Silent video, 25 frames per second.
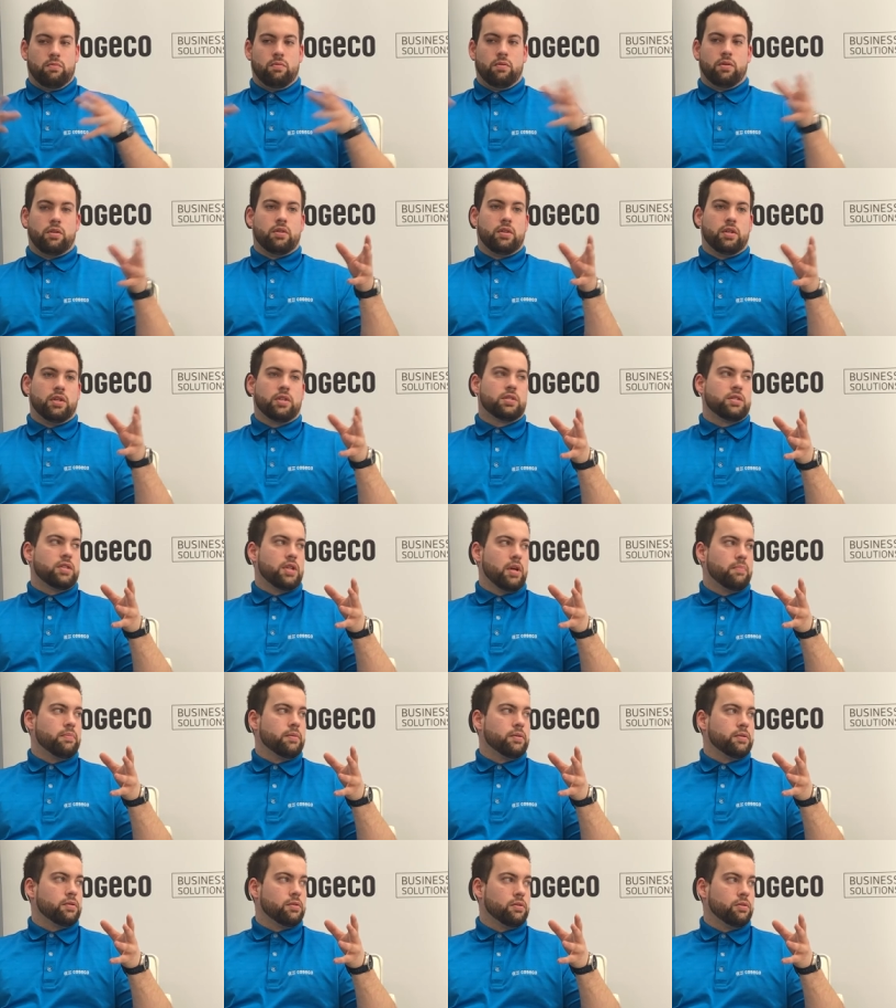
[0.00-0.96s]
with this
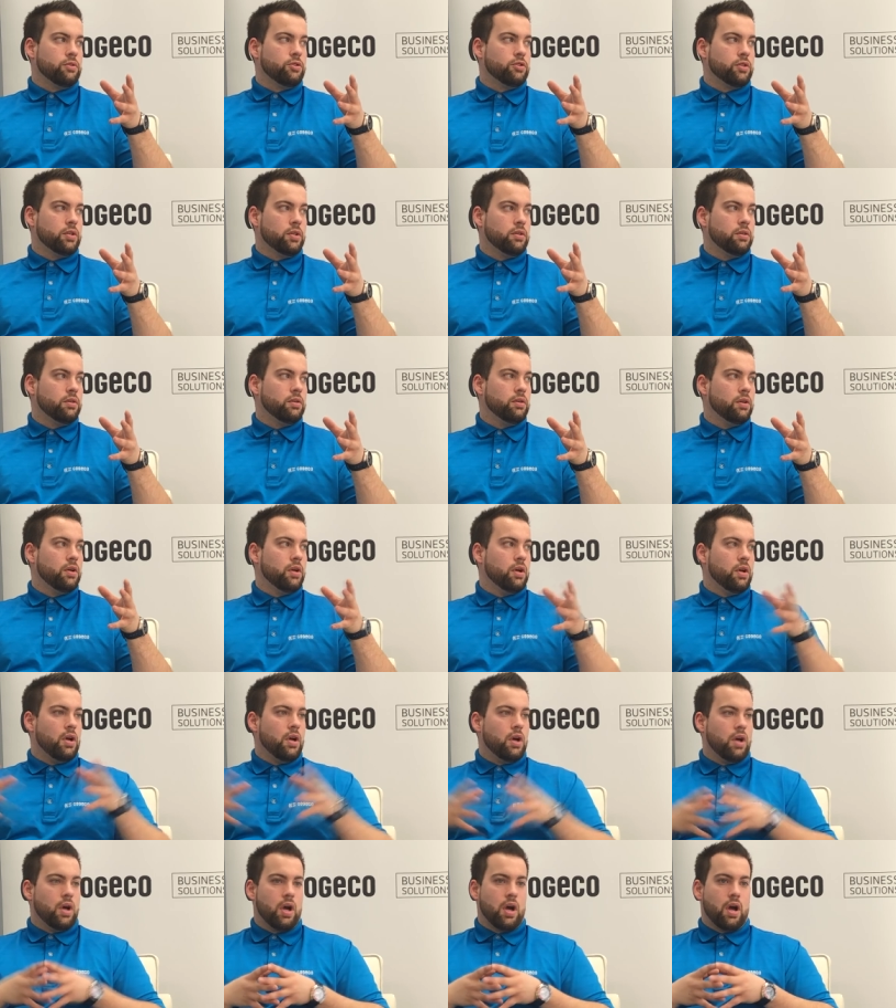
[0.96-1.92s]
type of solution.
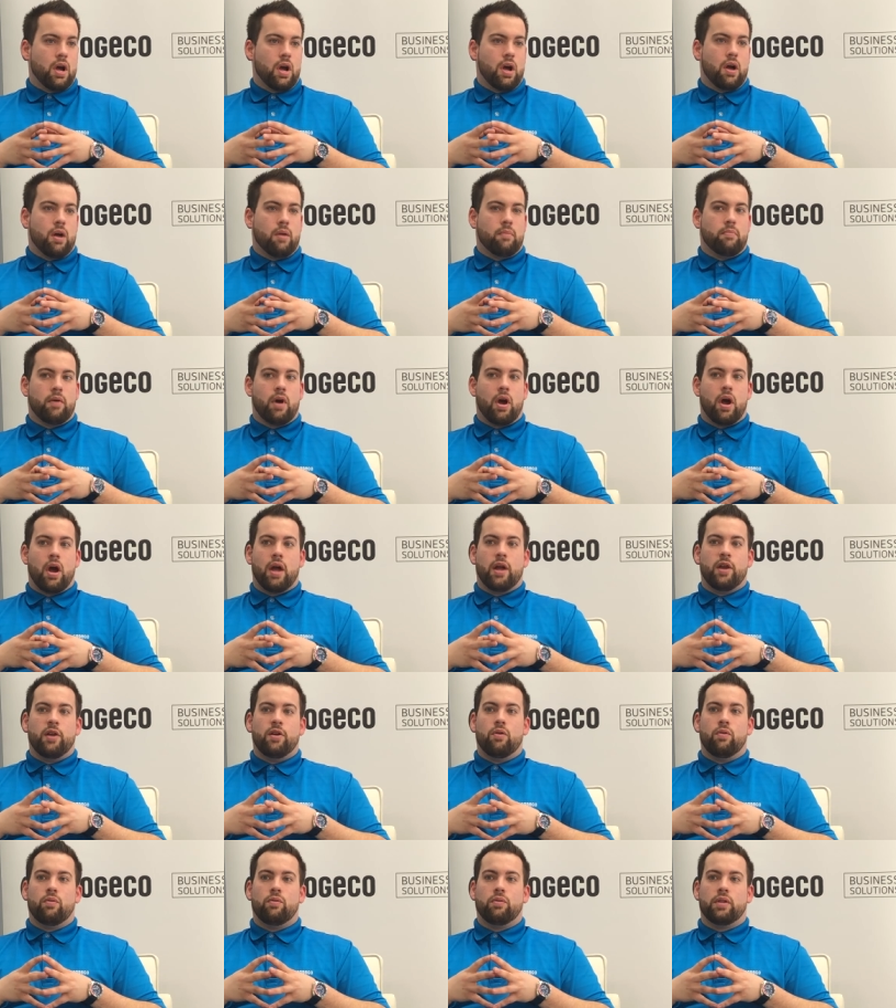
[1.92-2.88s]
Um, I
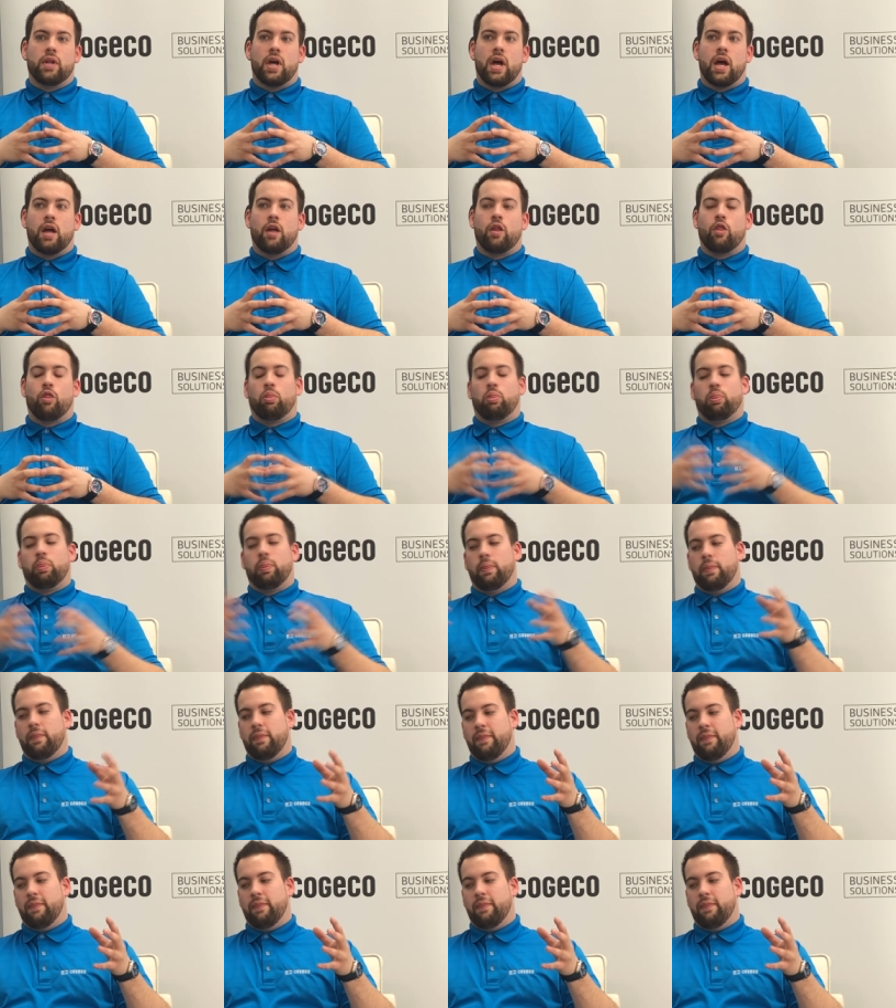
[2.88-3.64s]
know that